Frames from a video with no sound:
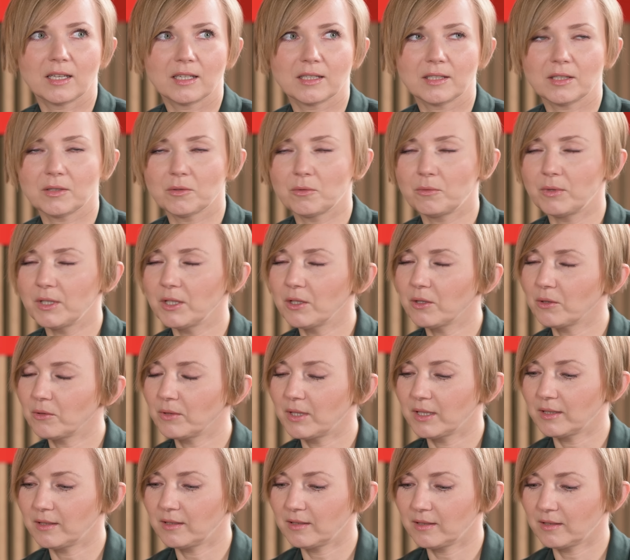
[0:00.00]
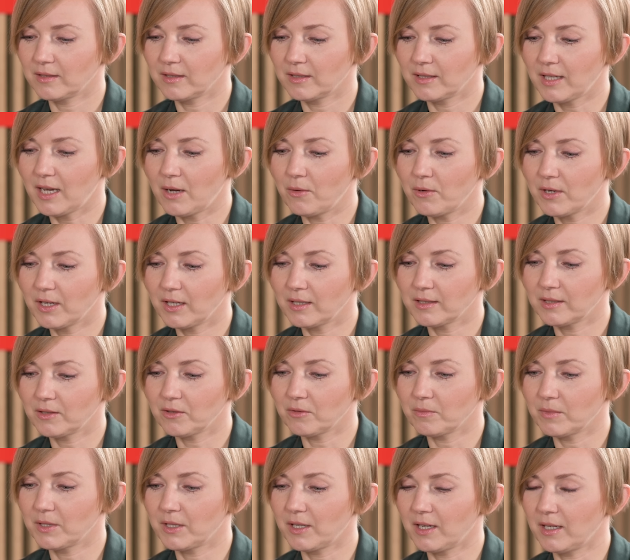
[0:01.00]
So we know that our
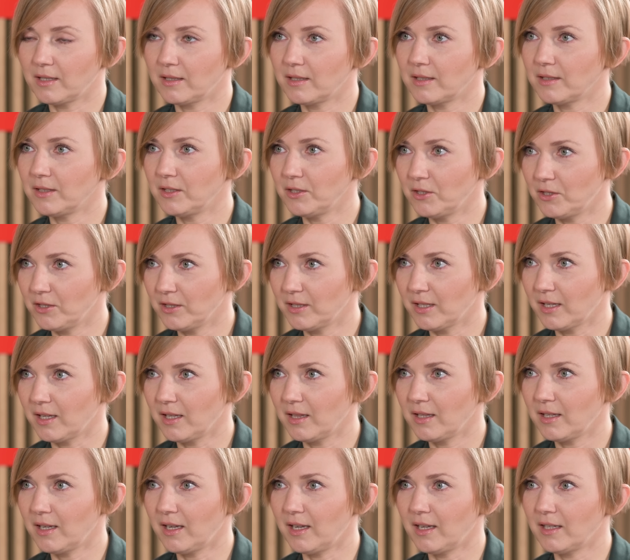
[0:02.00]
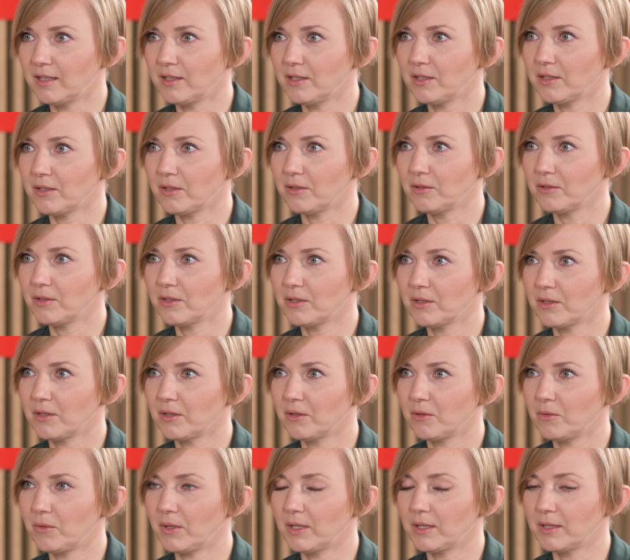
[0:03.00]
customers are digital, and
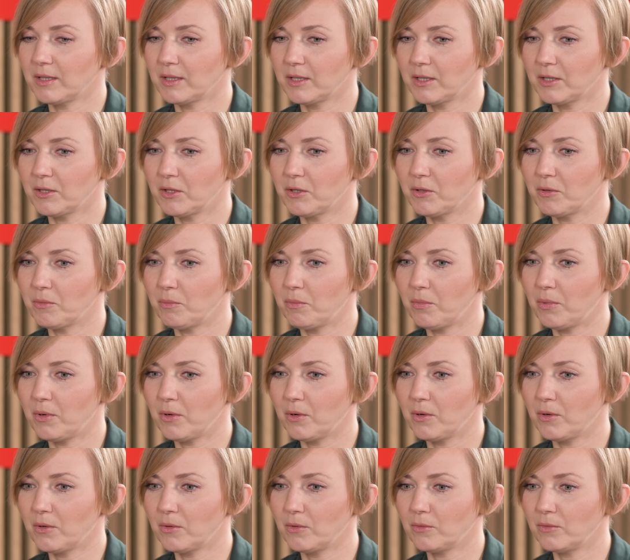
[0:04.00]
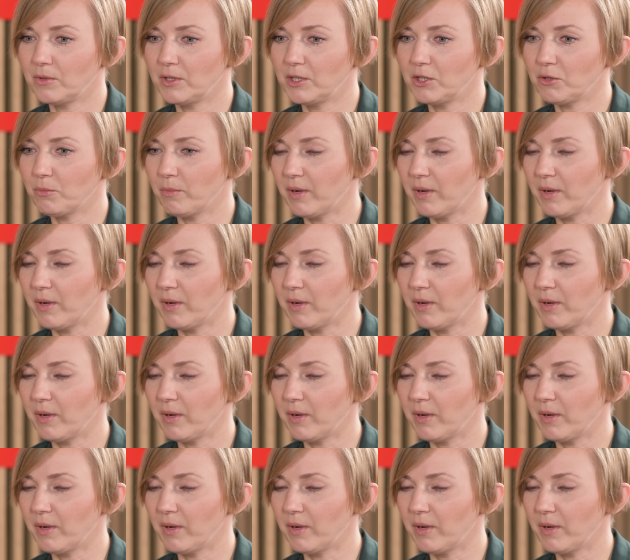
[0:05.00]
also Polish